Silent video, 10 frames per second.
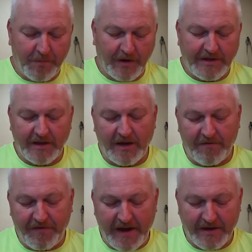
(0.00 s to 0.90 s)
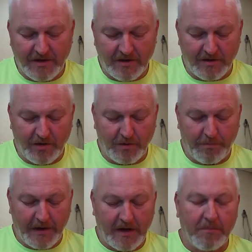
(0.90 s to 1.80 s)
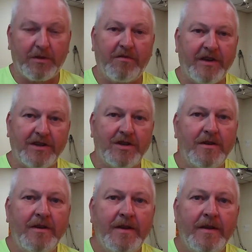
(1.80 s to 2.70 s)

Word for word: priestly fashion to pick up the vision